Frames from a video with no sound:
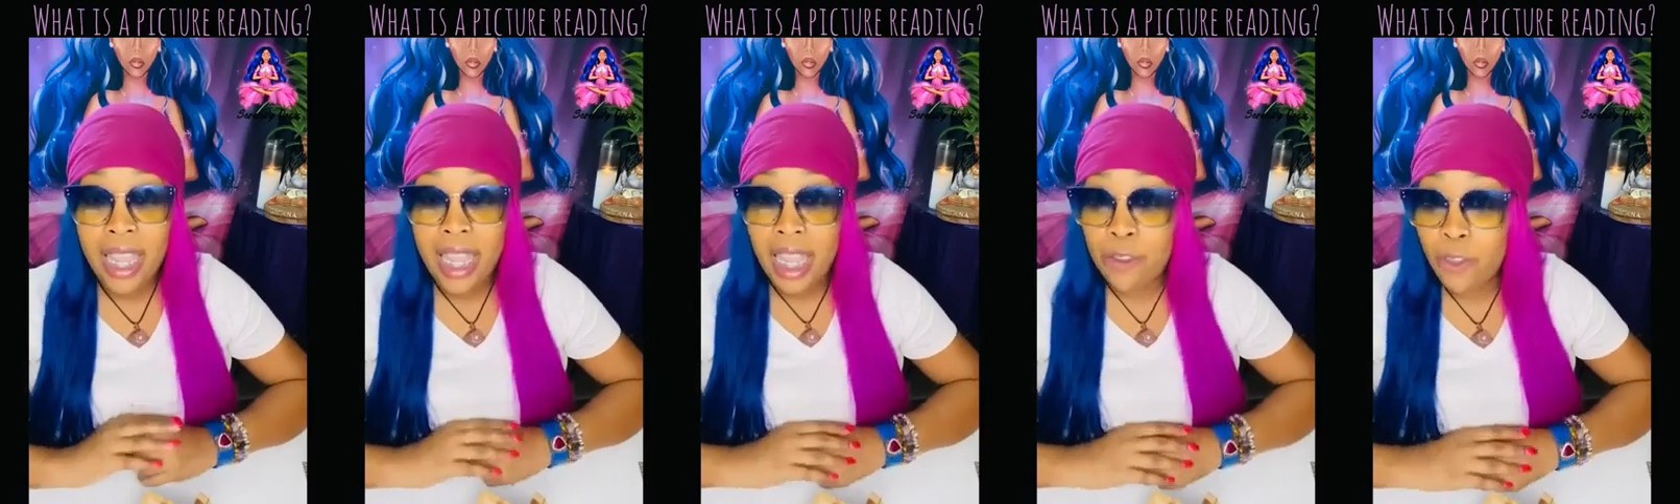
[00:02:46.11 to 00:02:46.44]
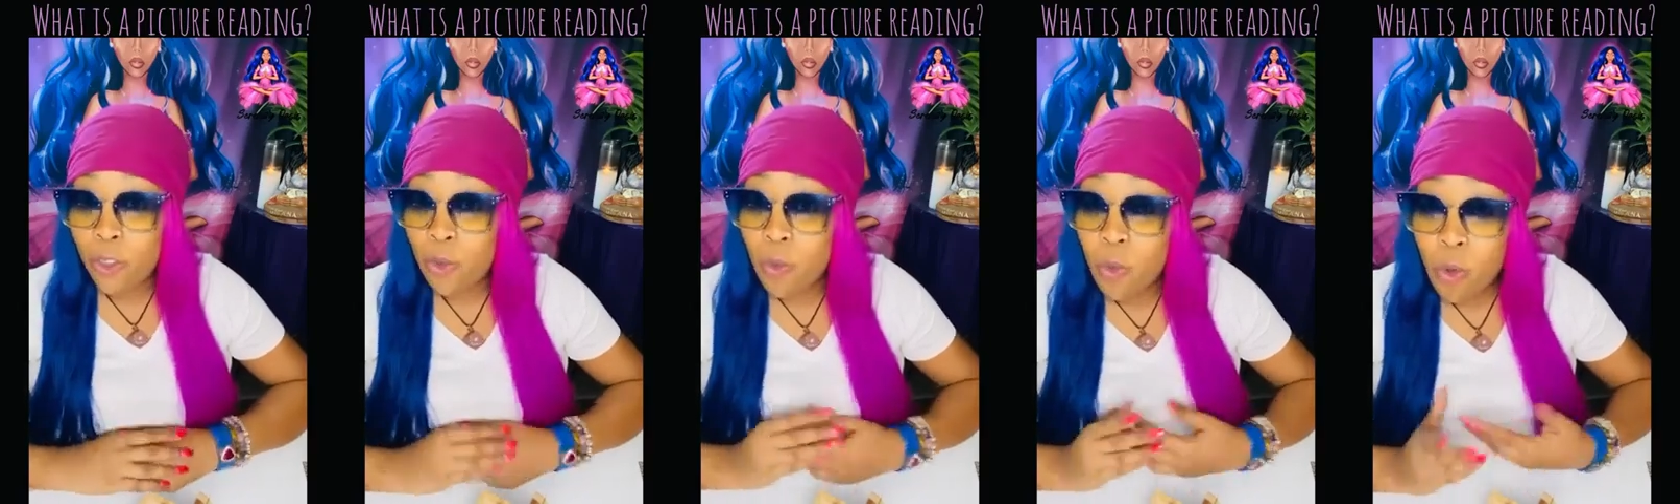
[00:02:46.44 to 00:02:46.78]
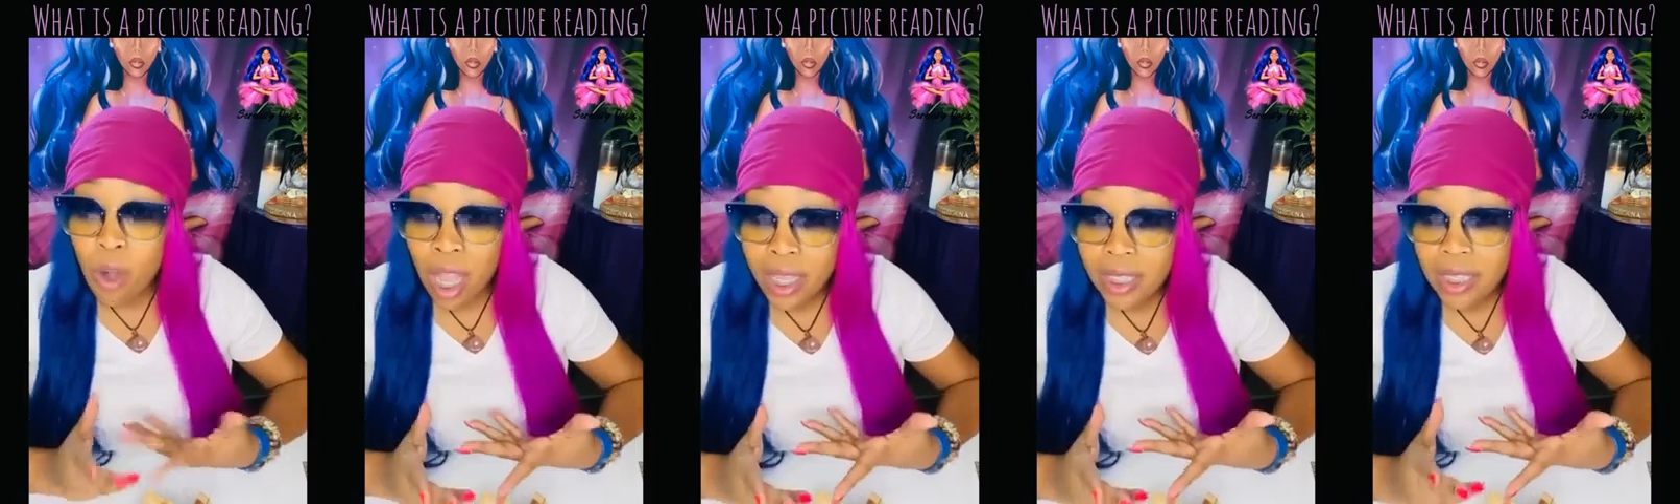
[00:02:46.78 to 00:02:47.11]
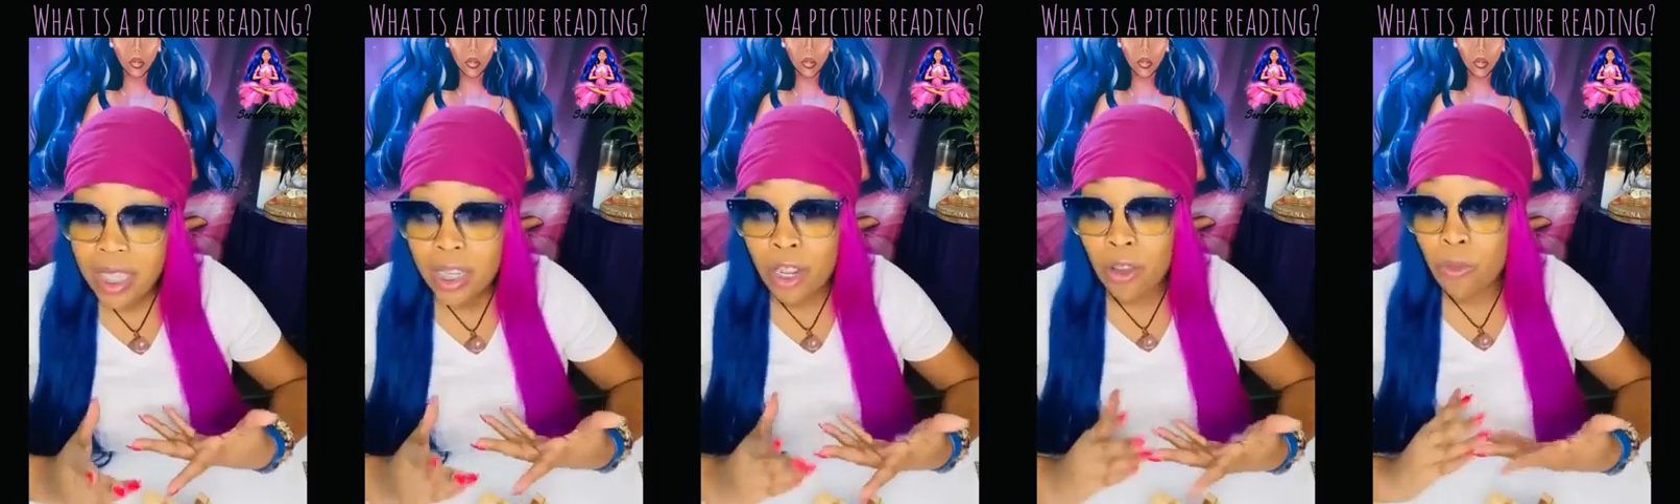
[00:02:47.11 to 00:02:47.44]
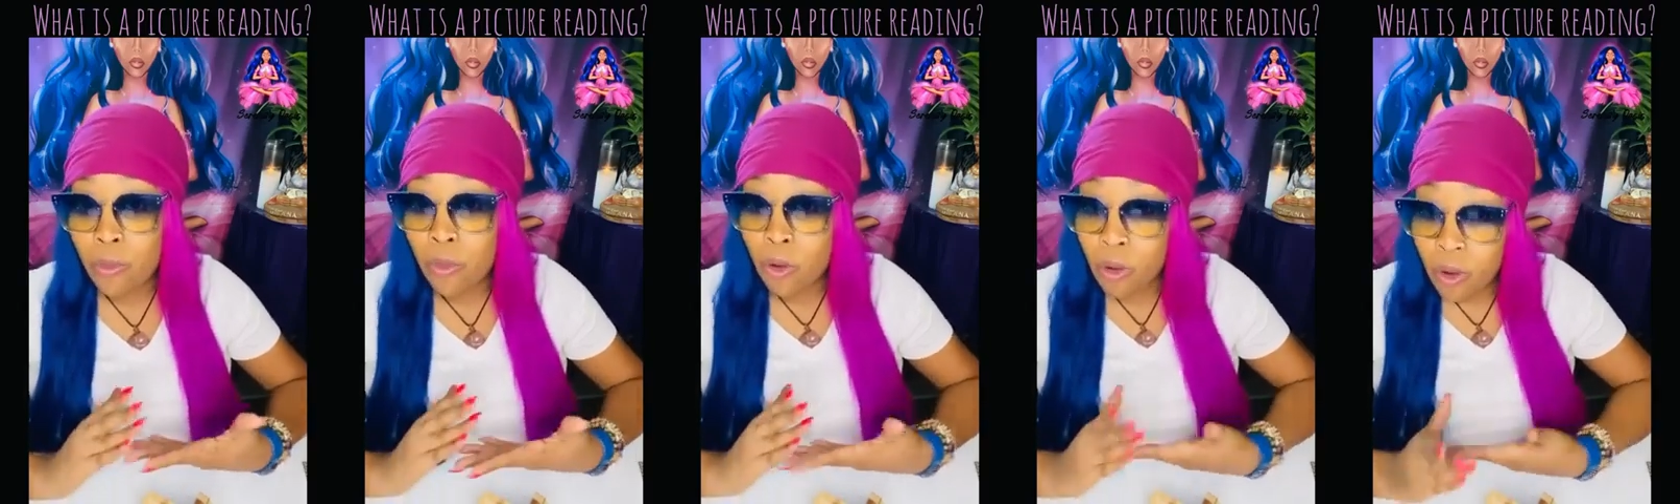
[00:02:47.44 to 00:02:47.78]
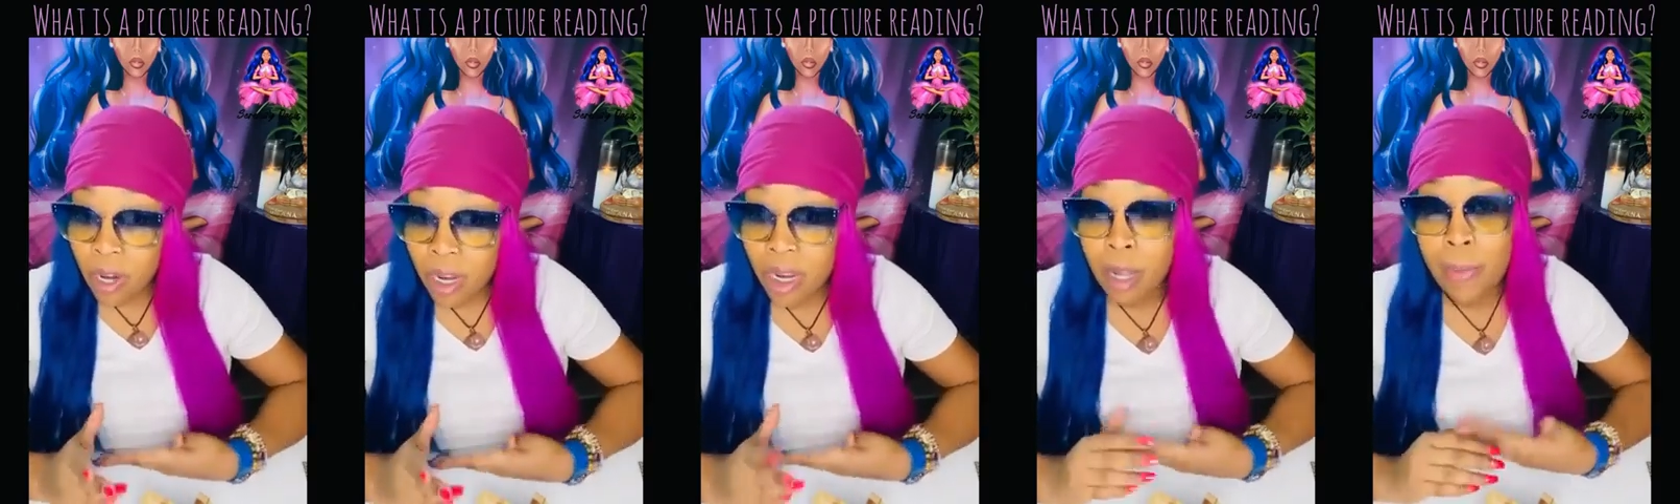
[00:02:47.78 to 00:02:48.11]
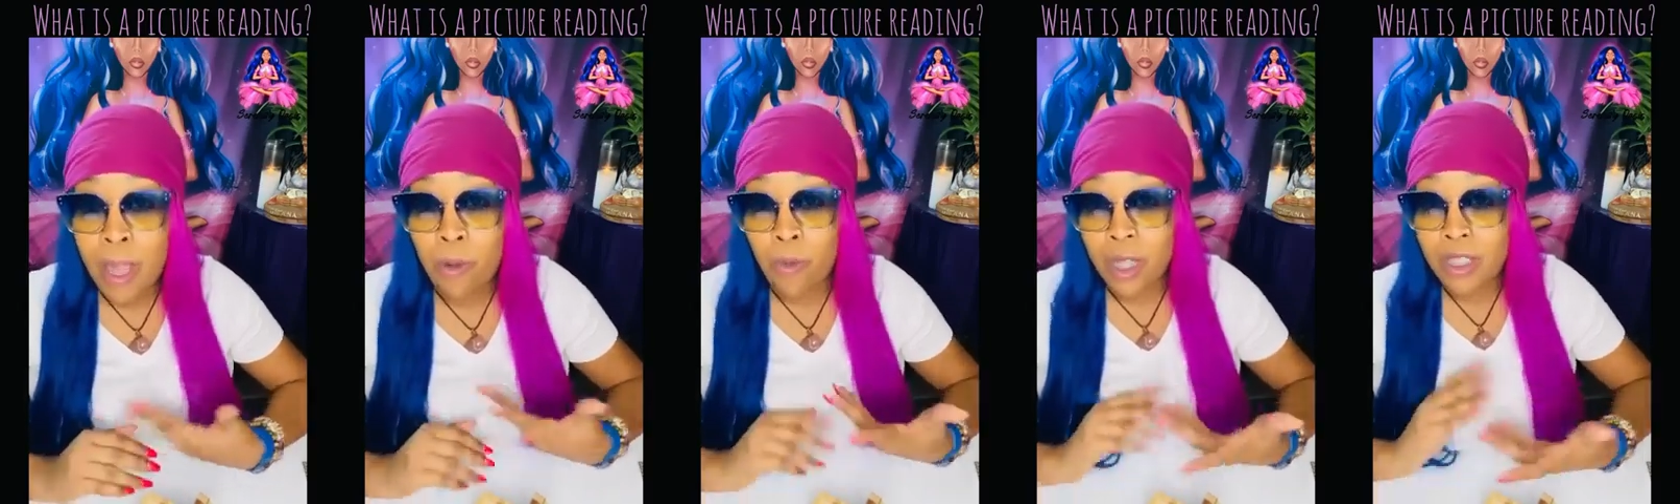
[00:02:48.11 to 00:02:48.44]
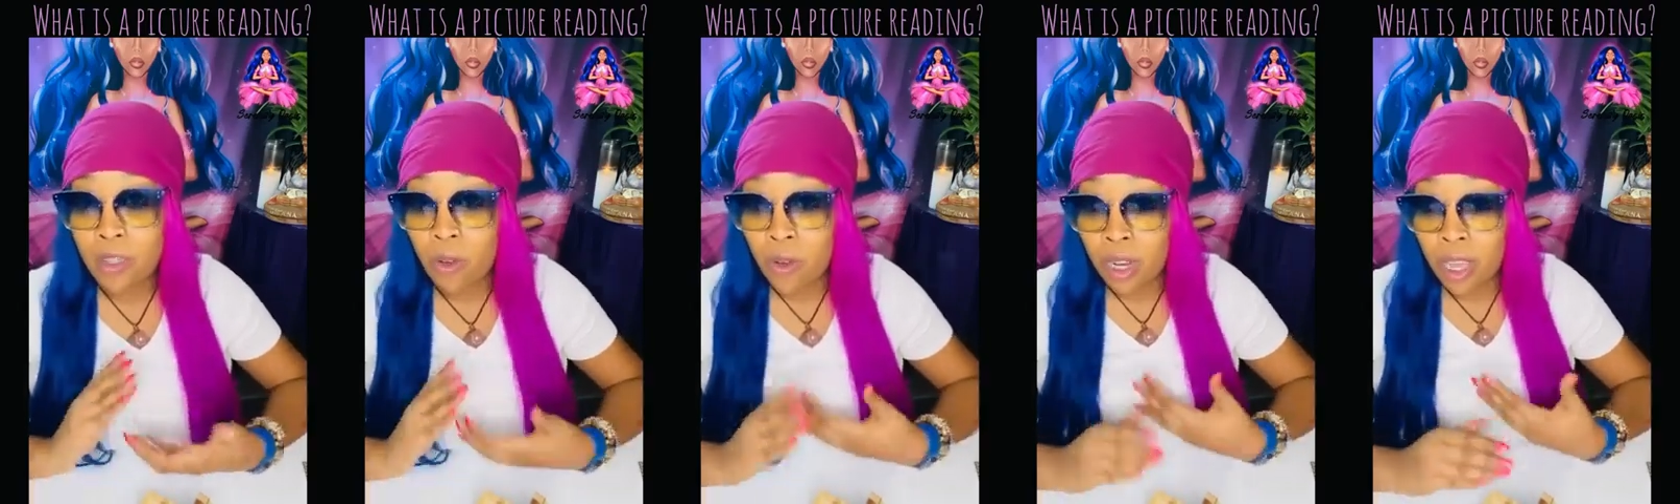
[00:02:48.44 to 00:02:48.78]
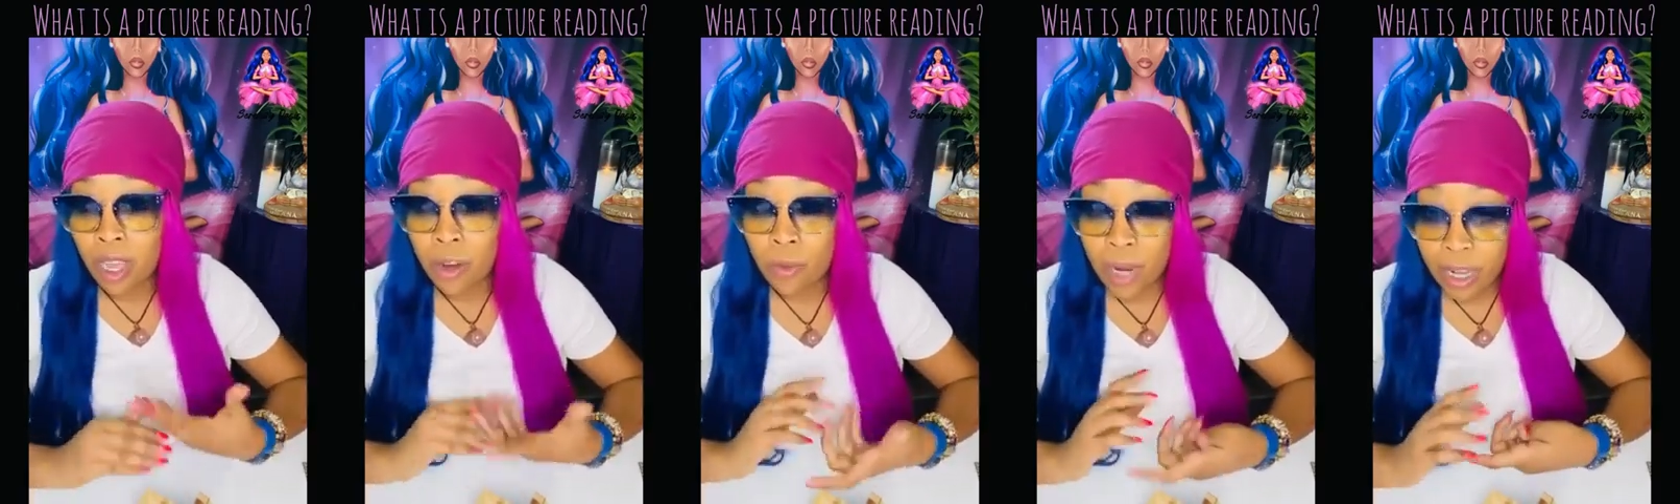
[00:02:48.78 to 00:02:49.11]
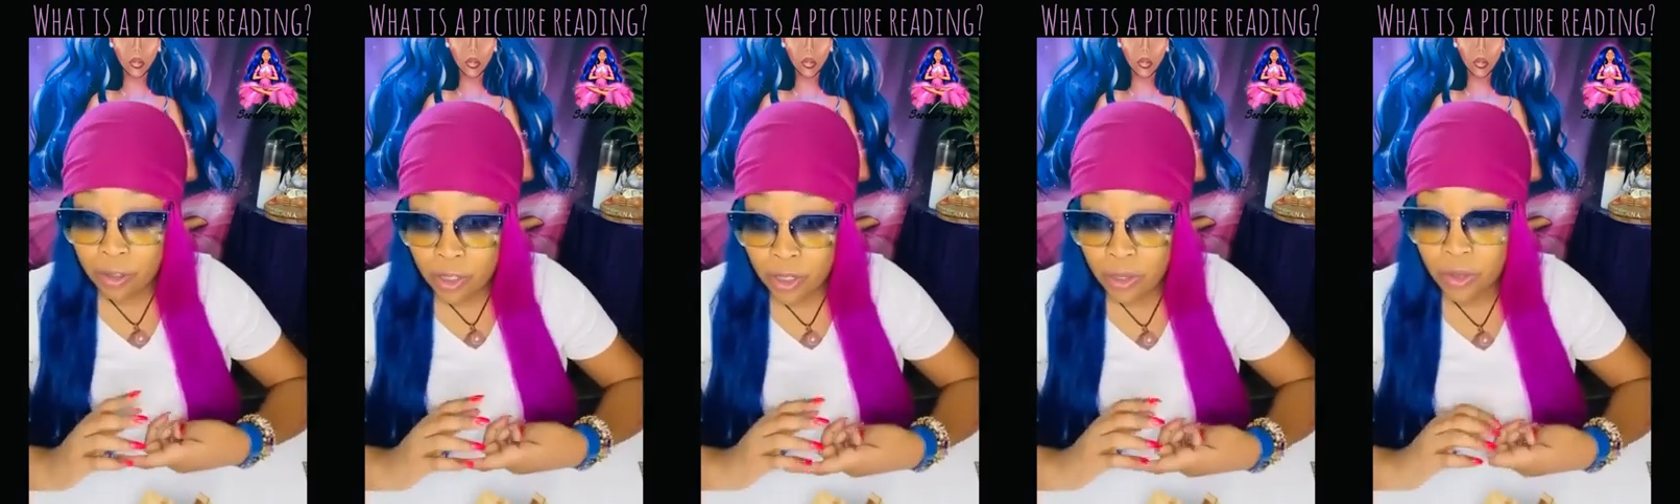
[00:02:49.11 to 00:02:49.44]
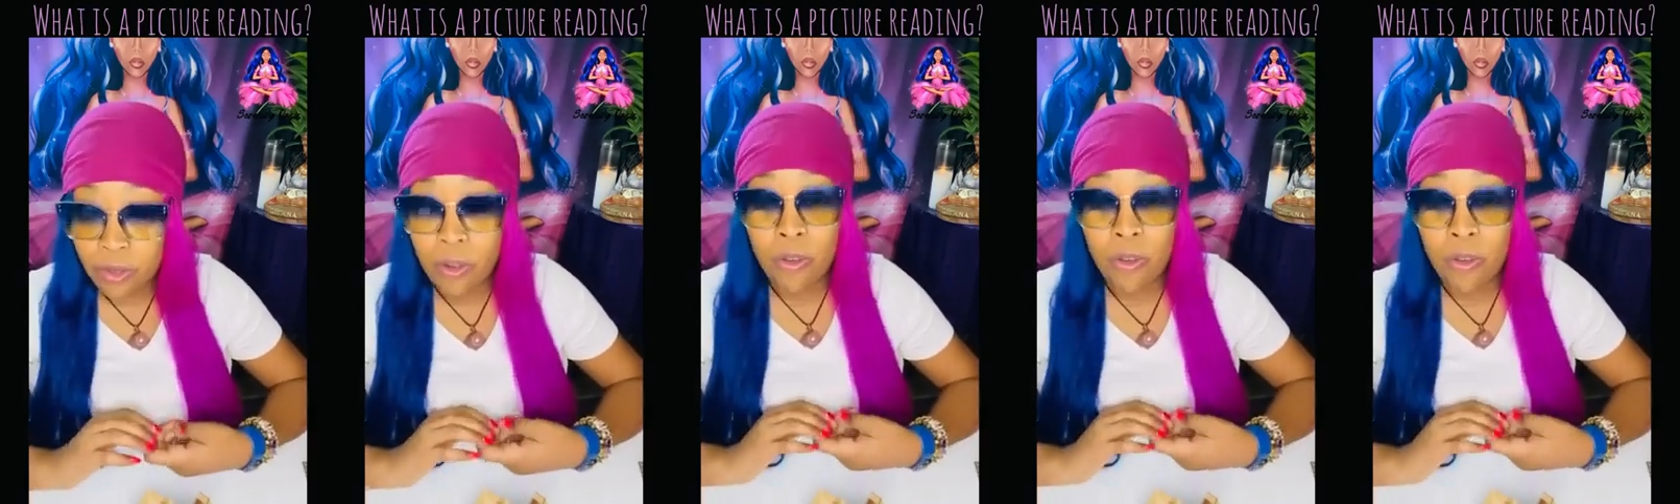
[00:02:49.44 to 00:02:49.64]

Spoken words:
if you want to know more about what's going on around you,